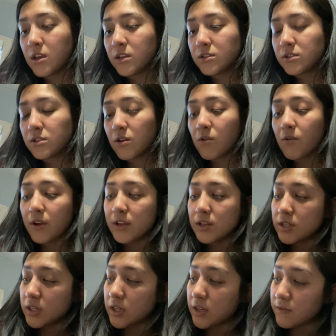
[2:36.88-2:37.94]
So it
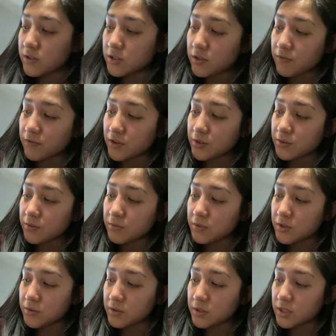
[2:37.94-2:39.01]
did give us the first one,
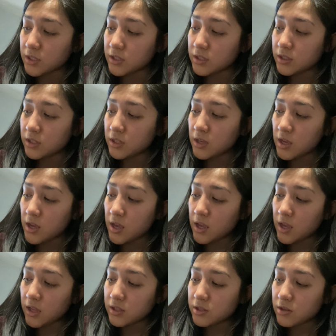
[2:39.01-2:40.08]
which was 60.
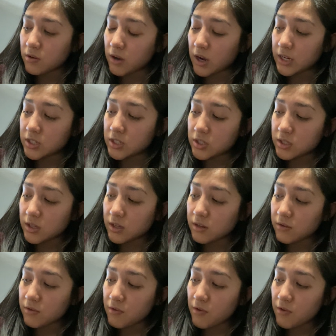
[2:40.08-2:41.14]
And so I just
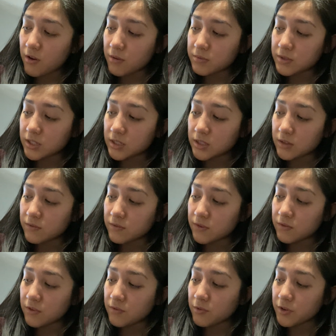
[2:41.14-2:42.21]
did 60,
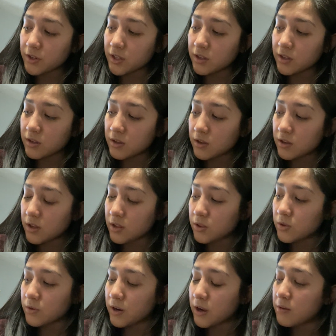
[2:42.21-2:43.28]
50, 40 and
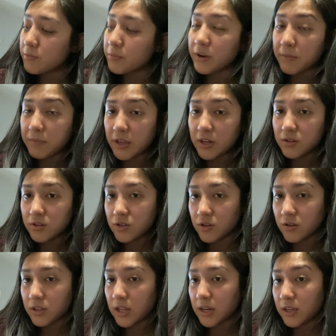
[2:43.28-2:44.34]
throughout, but I made it
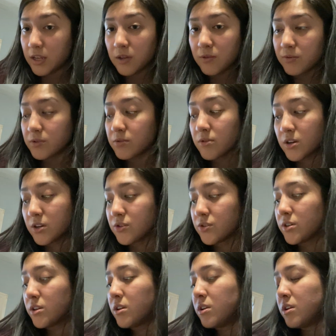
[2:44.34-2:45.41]
sure that it equaled to 100.